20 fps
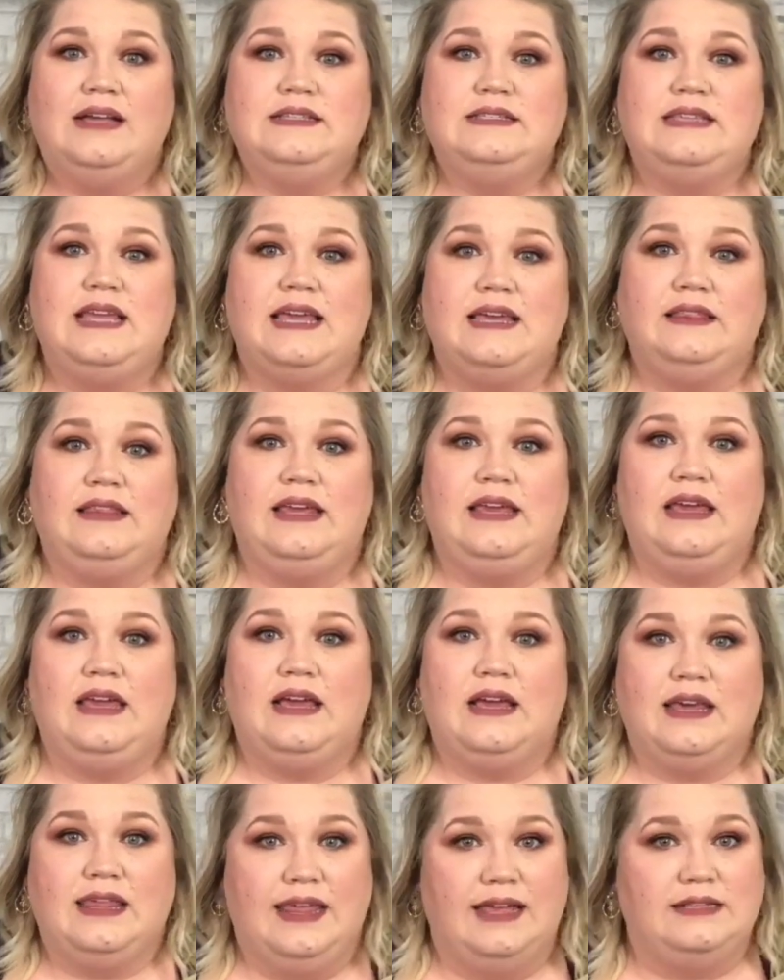daily
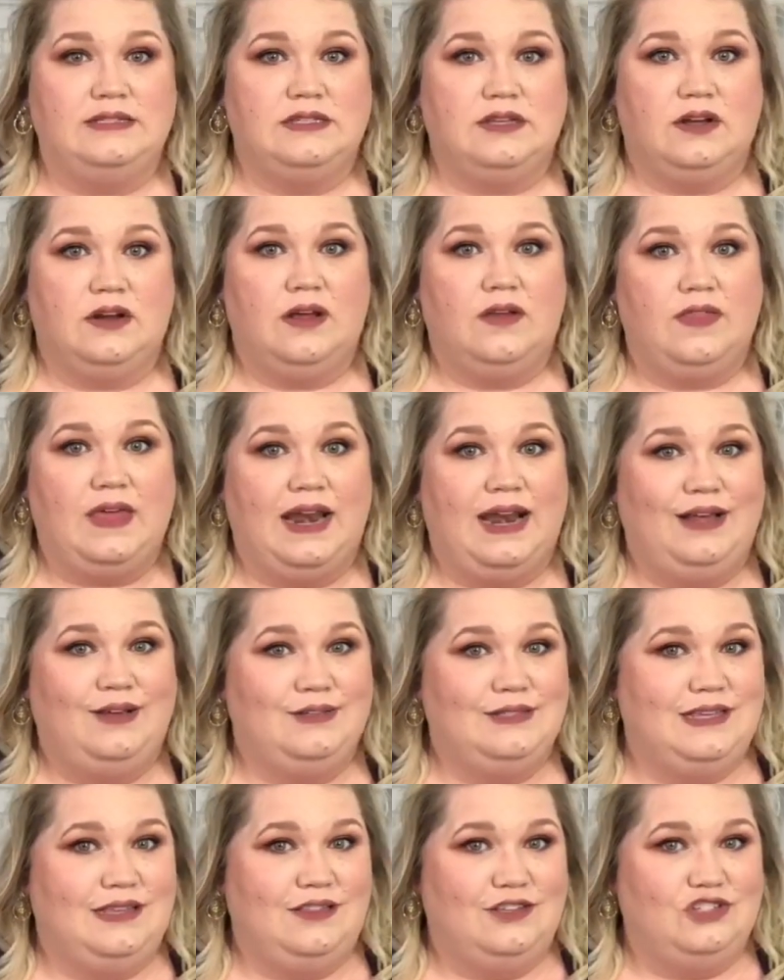cleanser that I
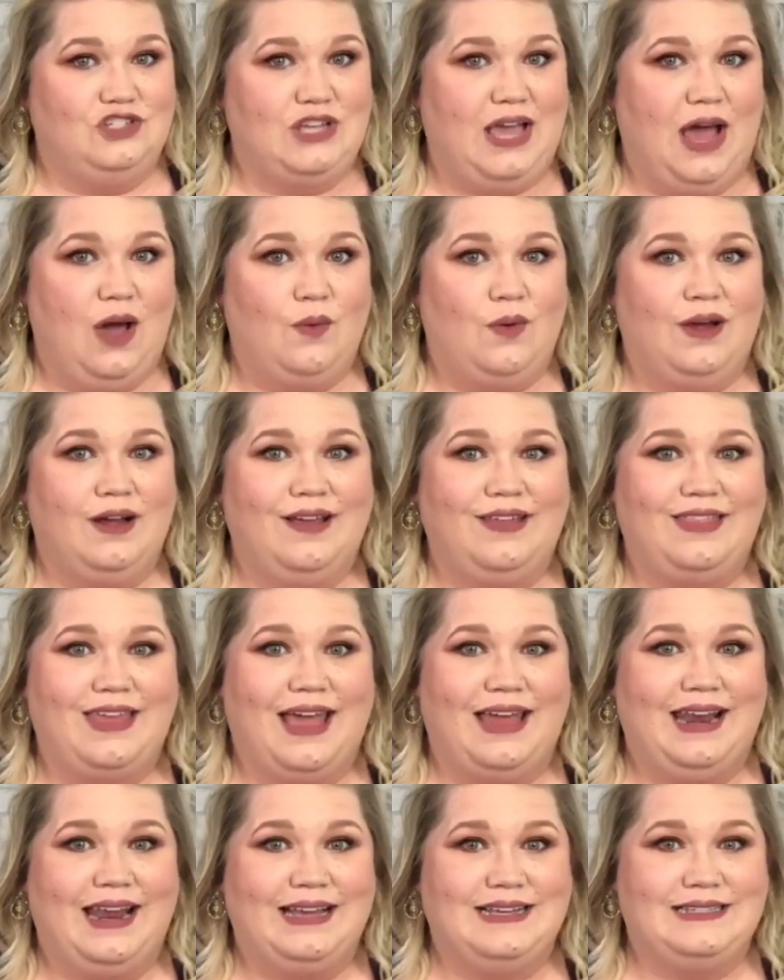use in the shower
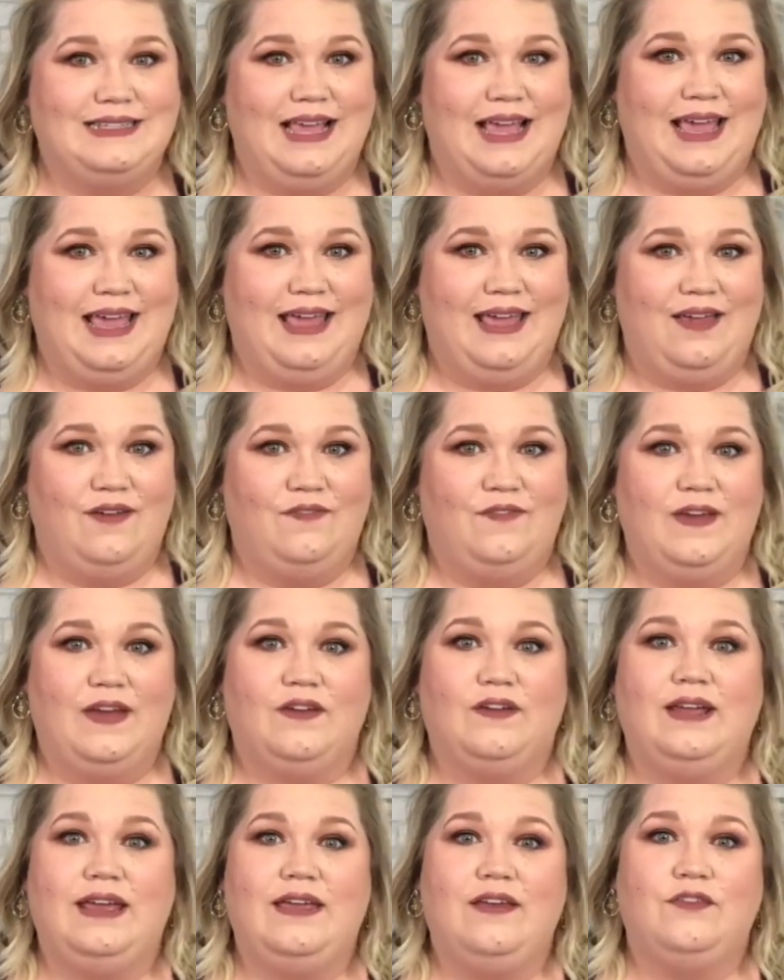that has a
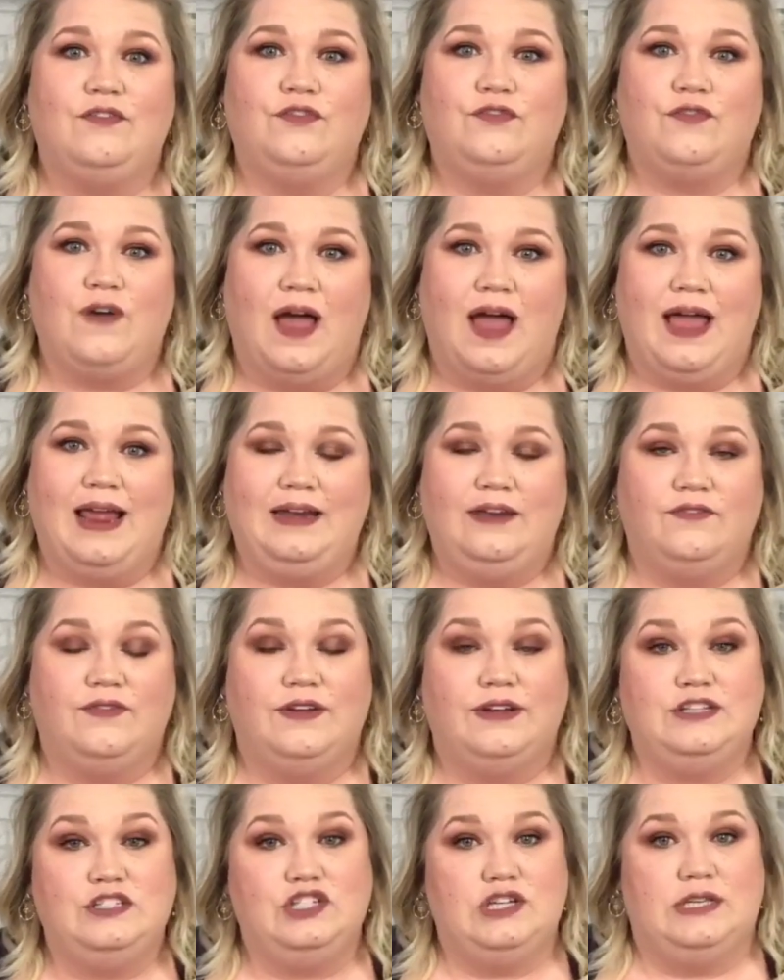very fine,
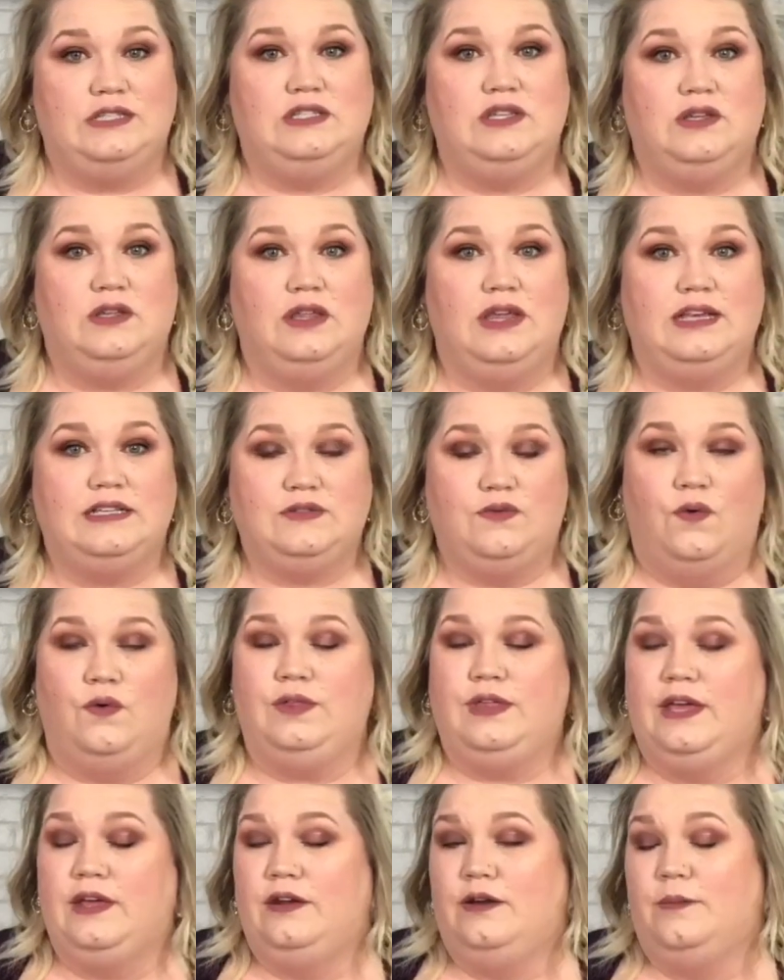very gentle
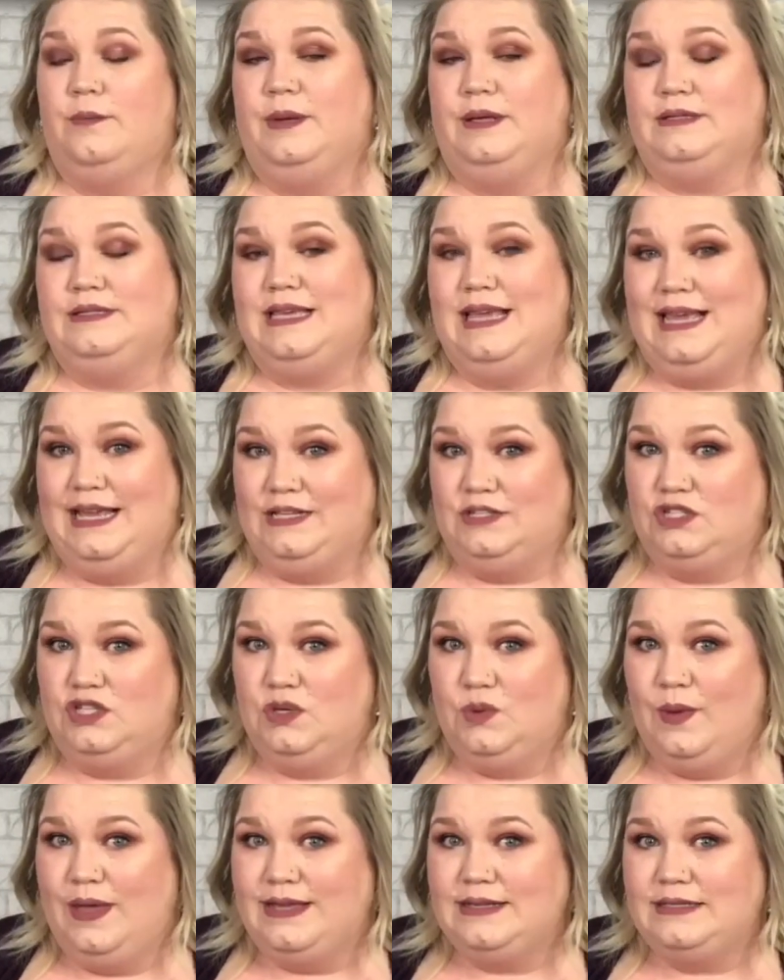exfoliator built
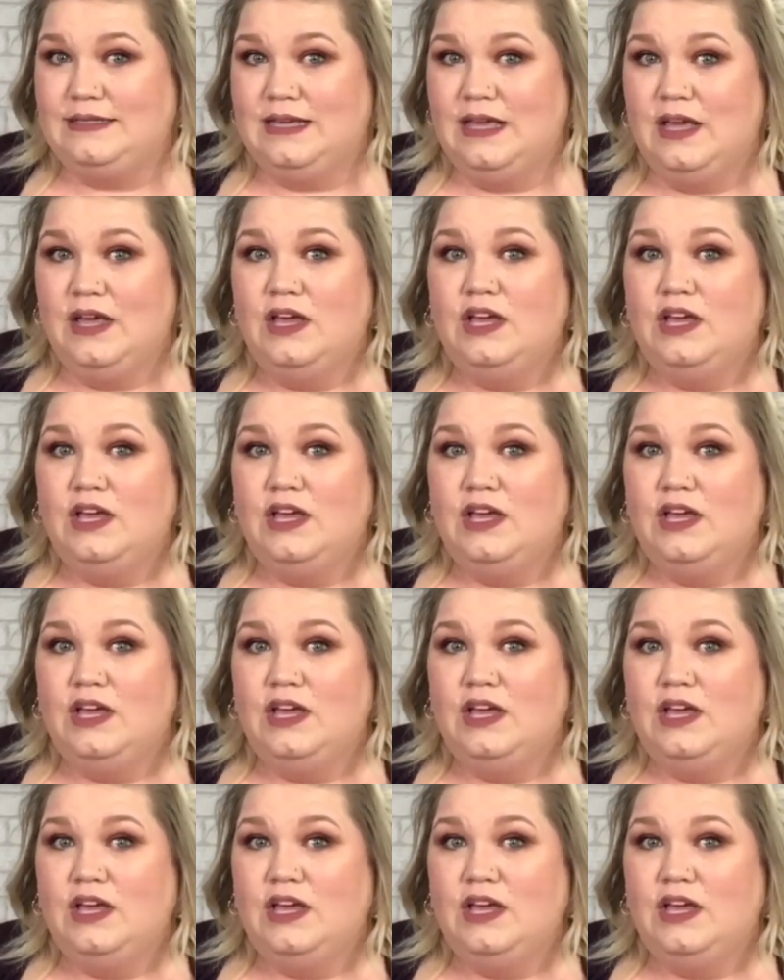into it.